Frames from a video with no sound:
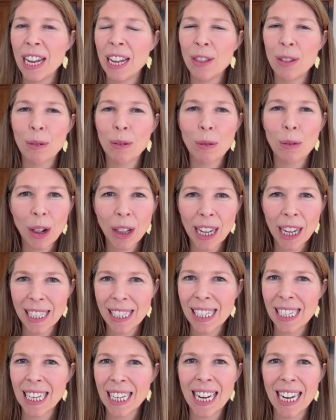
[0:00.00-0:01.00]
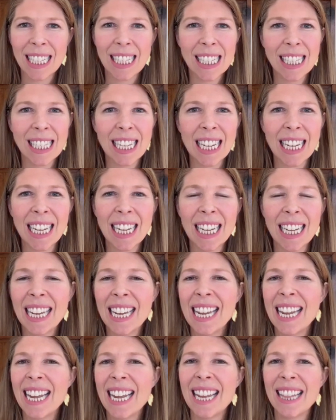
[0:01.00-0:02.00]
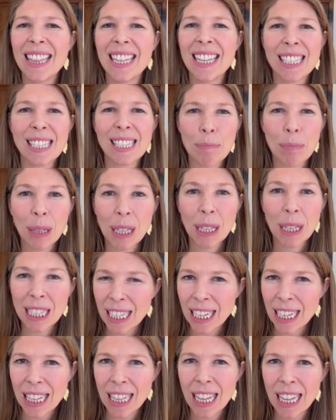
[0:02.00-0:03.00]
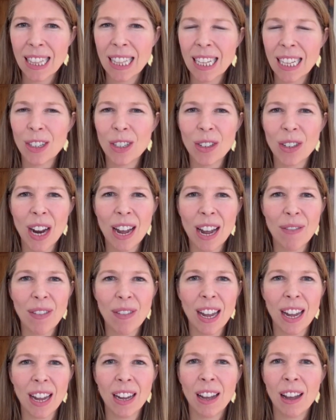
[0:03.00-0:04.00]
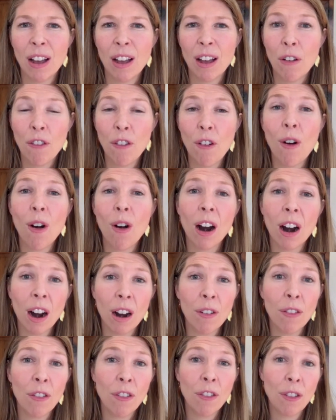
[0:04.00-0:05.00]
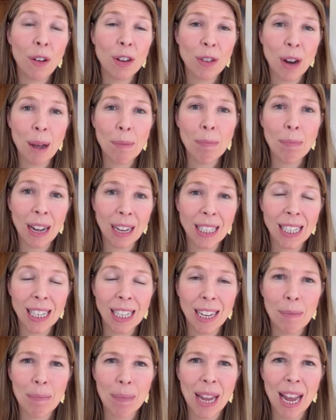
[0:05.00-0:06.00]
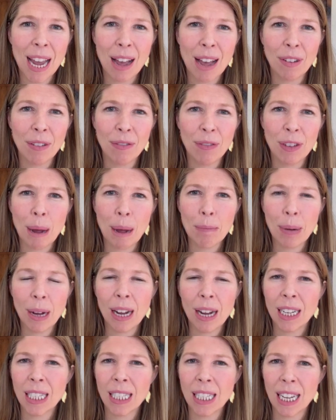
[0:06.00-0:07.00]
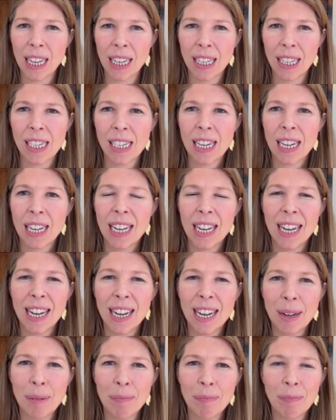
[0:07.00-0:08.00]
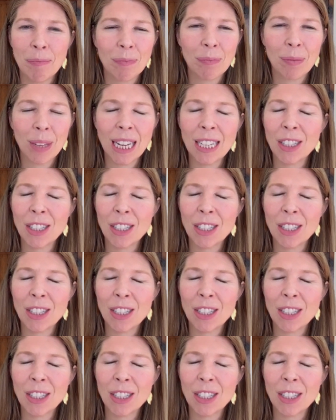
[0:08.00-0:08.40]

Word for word: in the rollouts that i see in the simplicity that they're driving for for dropbox and on behalf of dropbox and um,